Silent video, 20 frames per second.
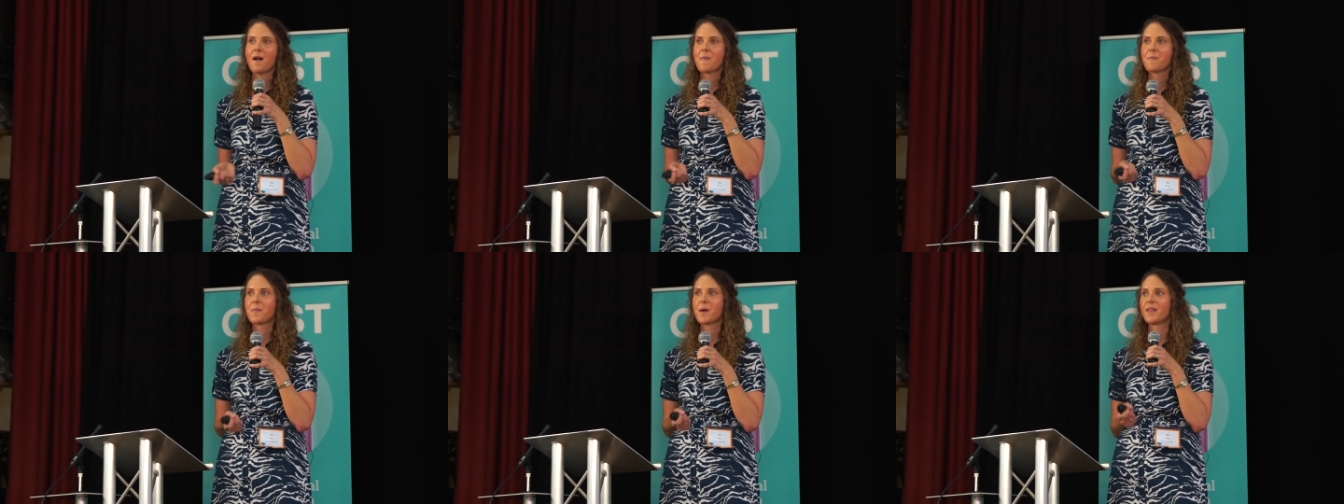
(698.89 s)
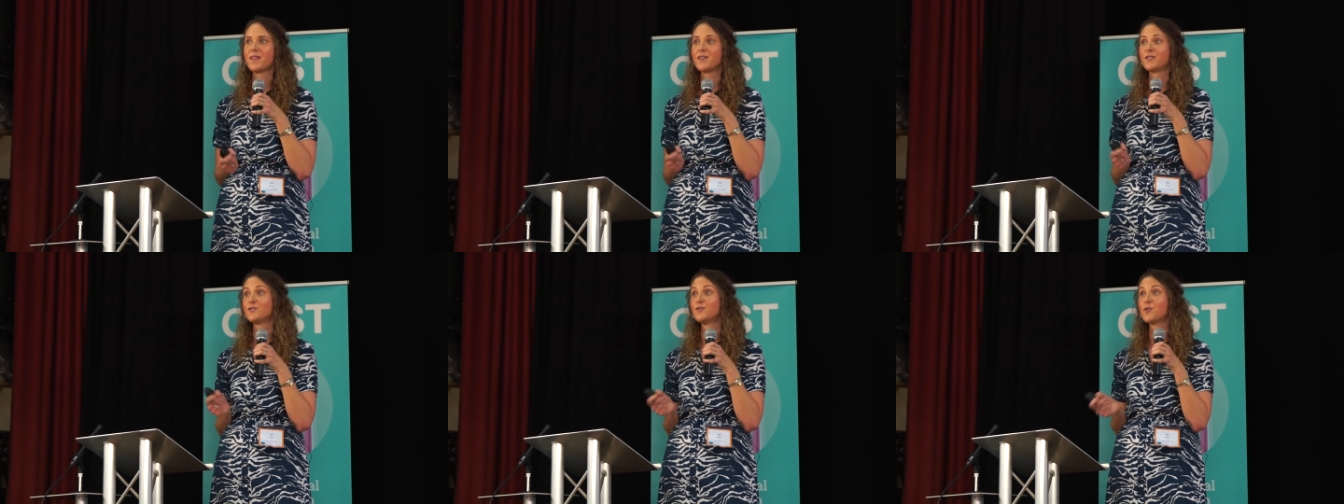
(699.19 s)

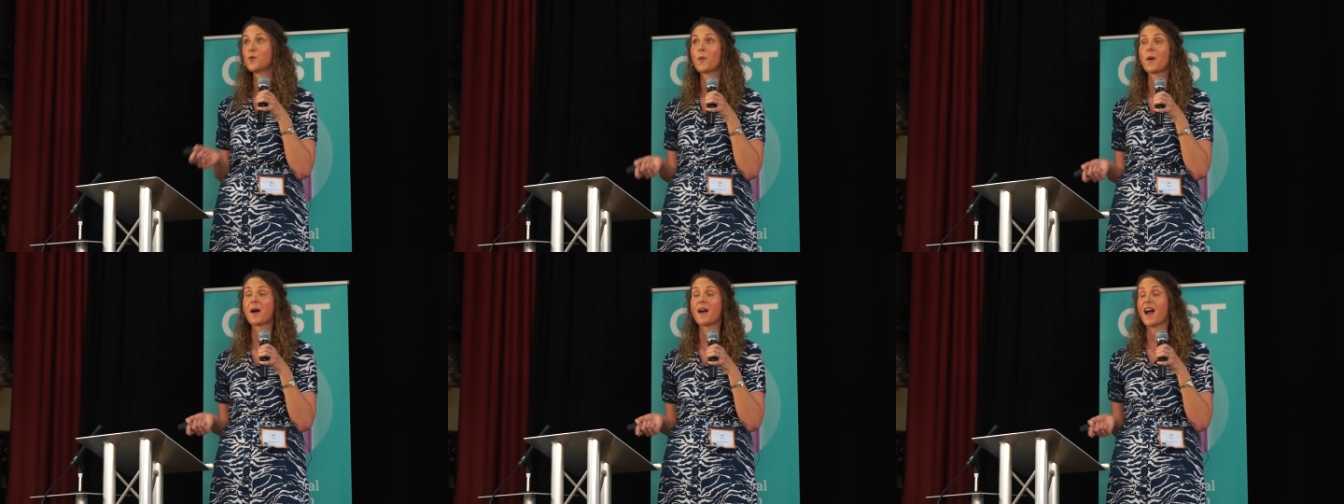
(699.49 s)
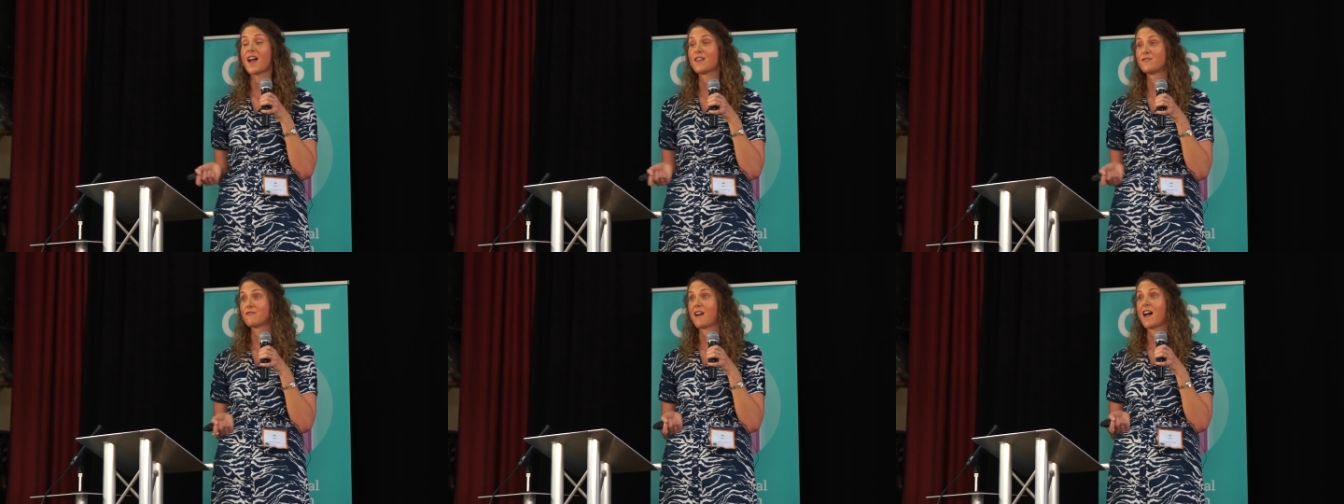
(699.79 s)
but there's nowhere
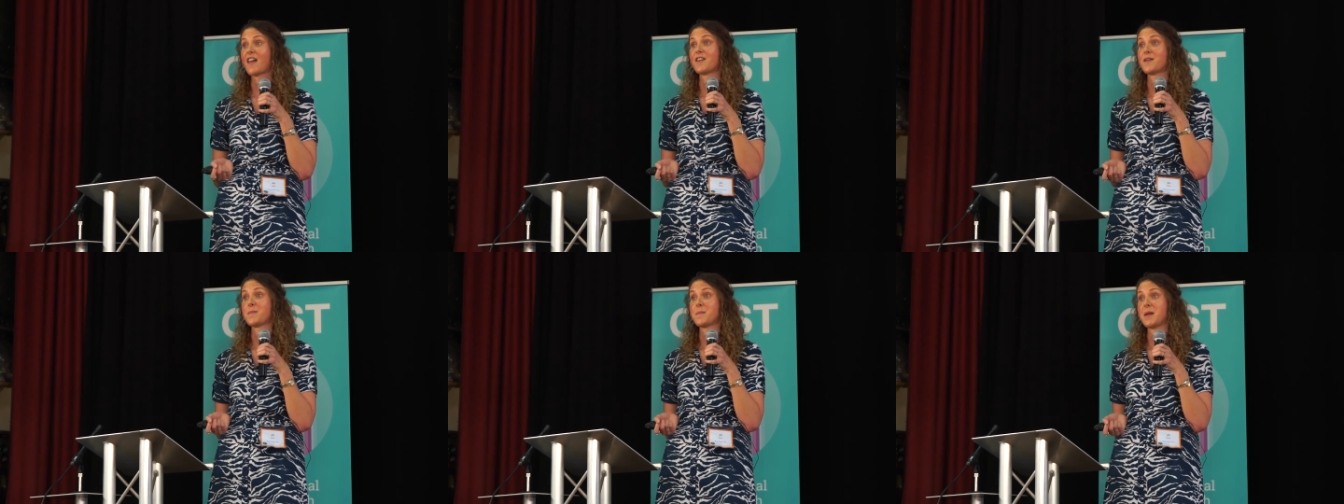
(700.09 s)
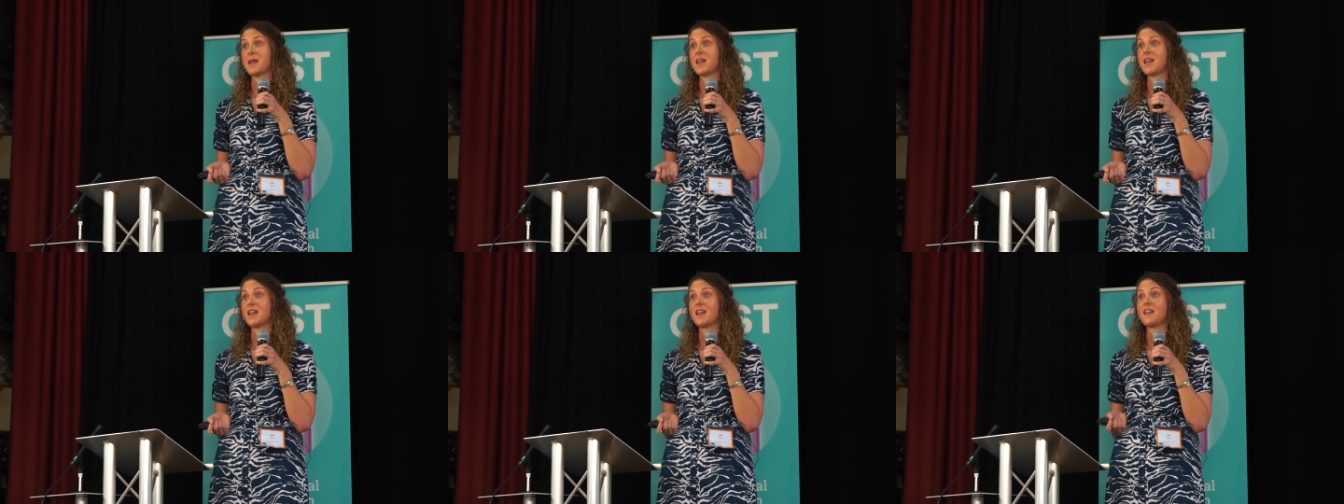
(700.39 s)
I'd rather
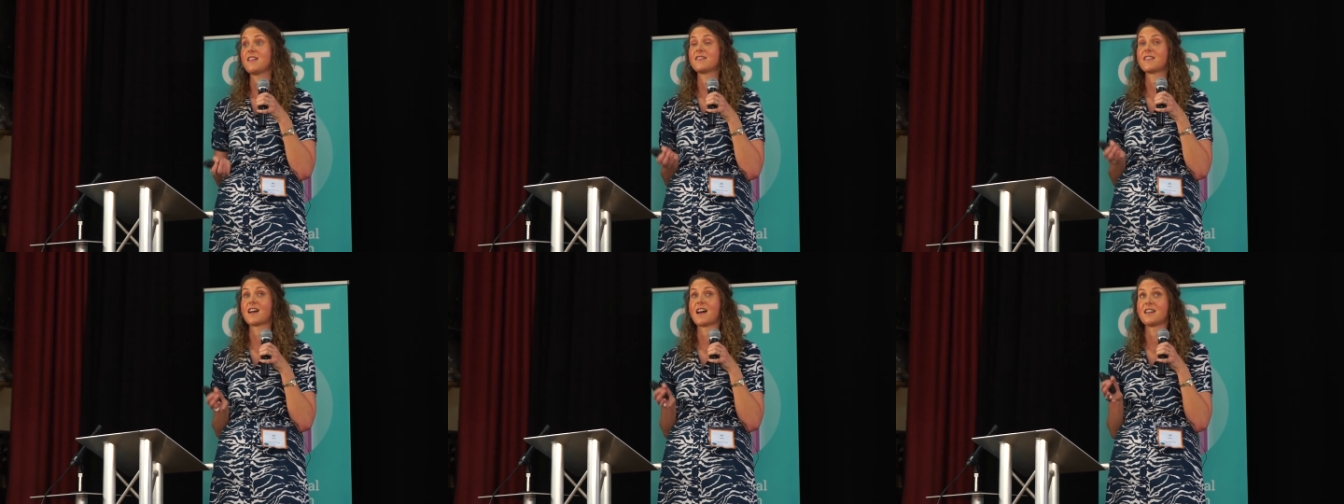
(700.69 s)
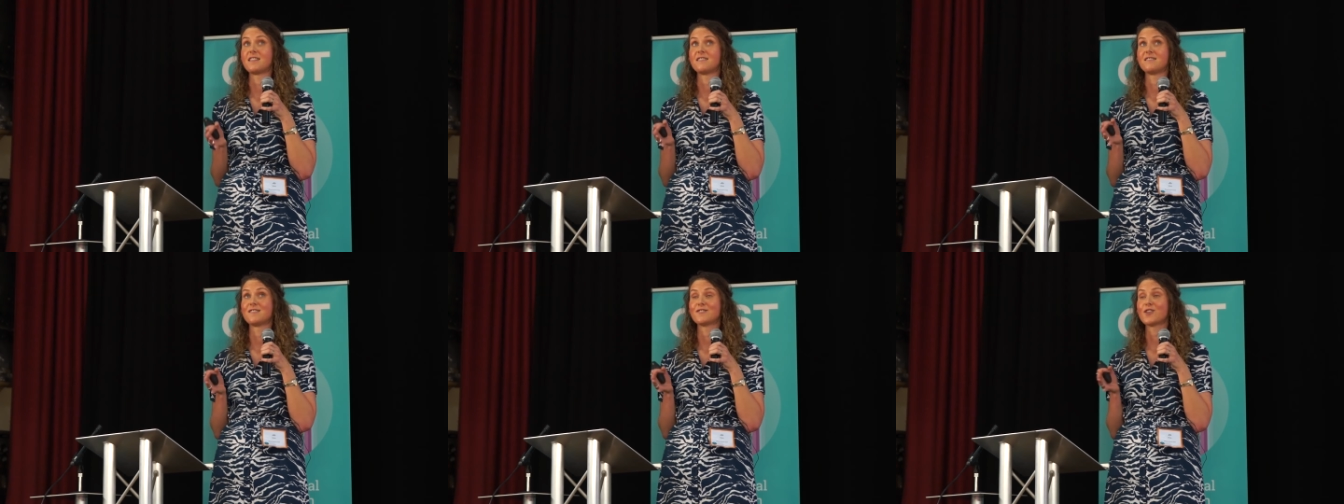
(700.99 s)
be
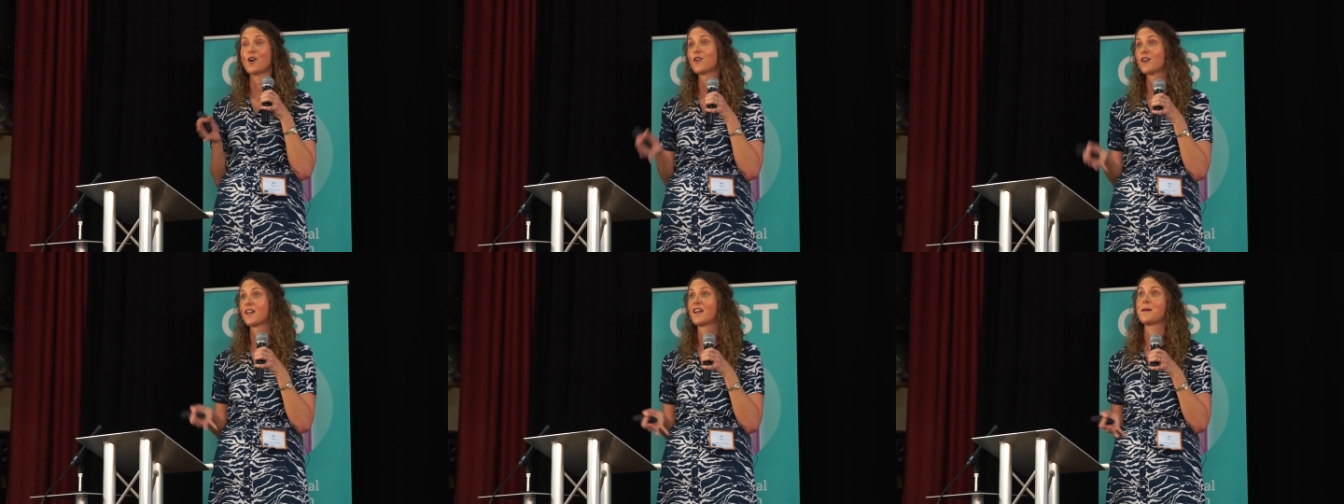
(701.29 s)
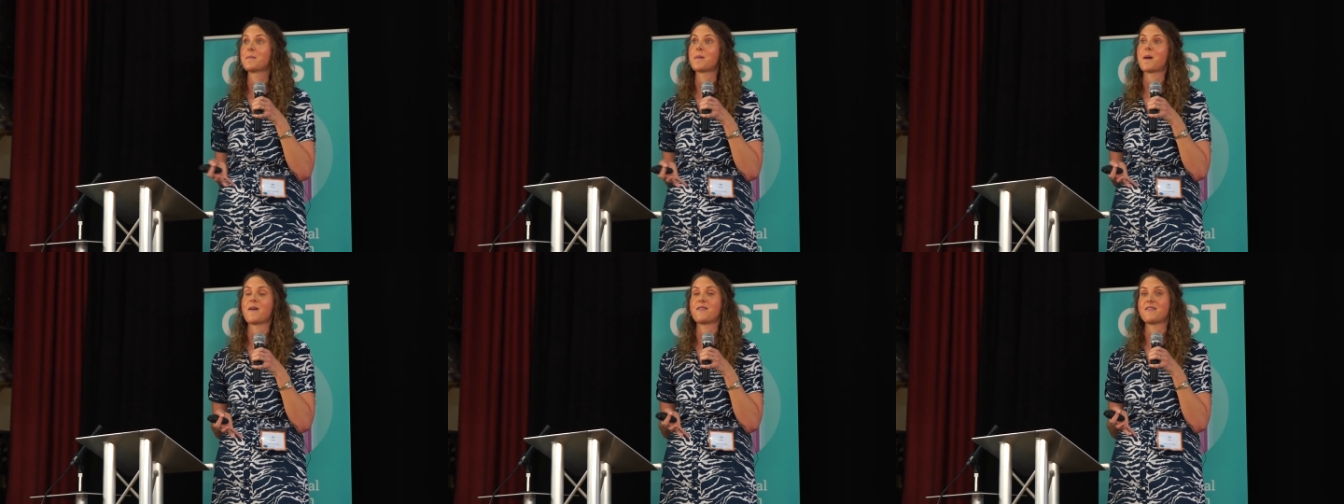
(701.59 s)
than talking
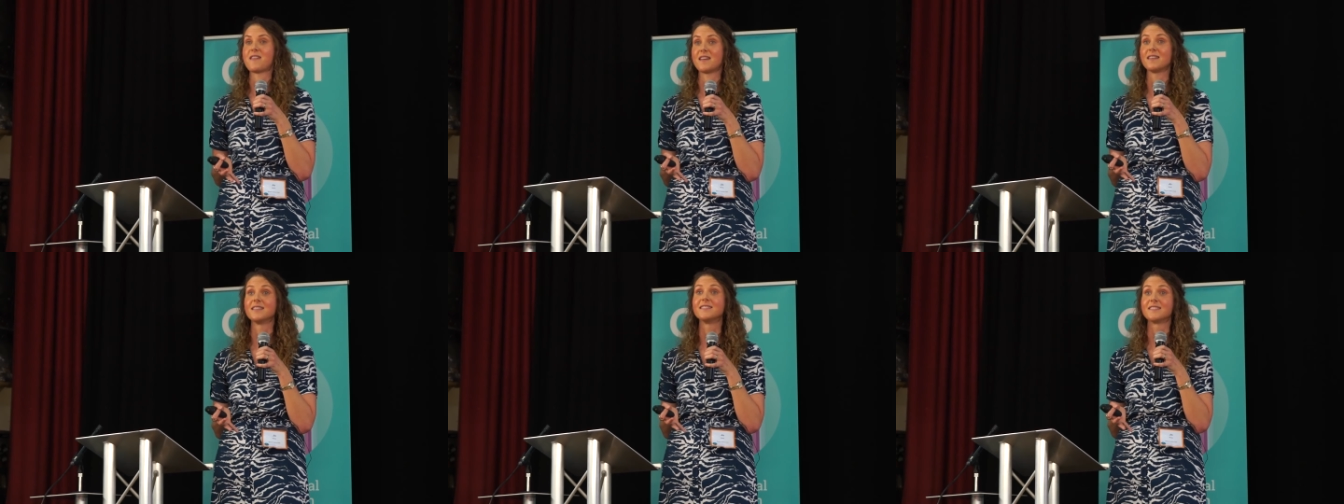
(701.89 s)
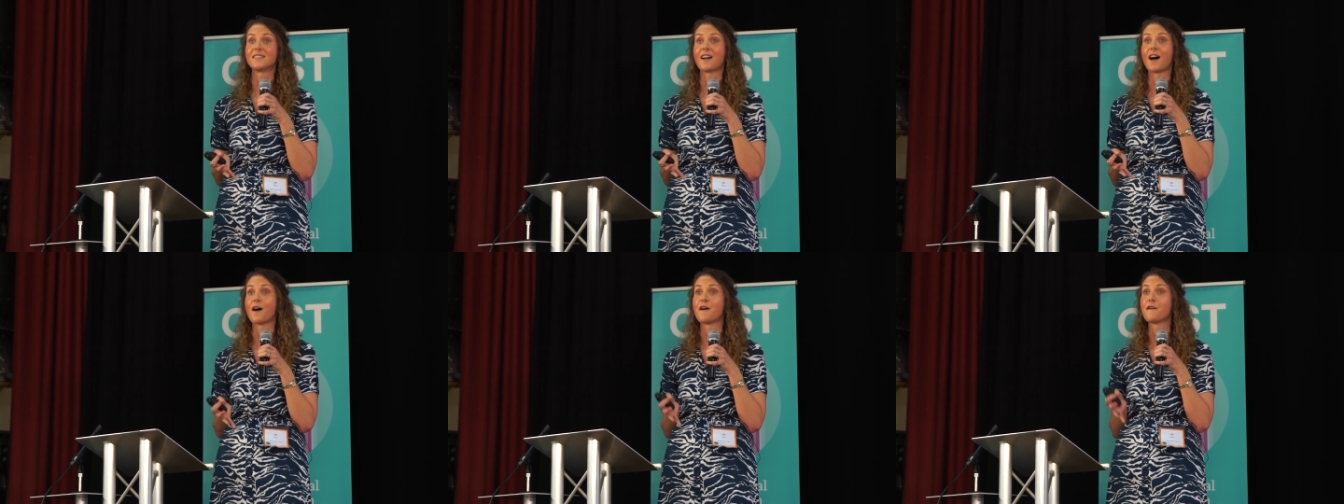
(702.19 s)
about this
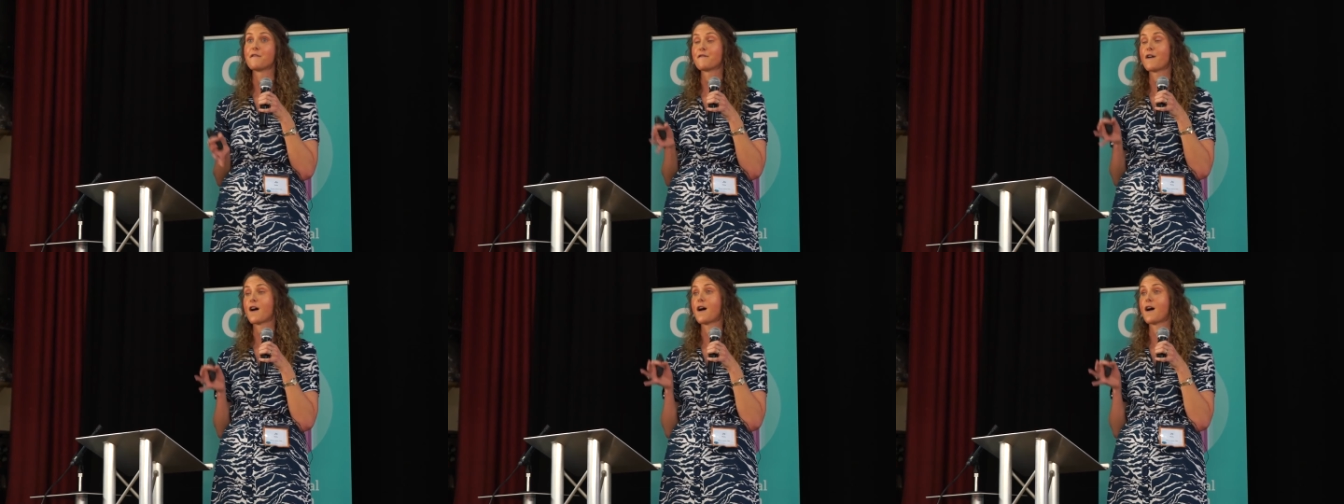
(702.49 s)
stuff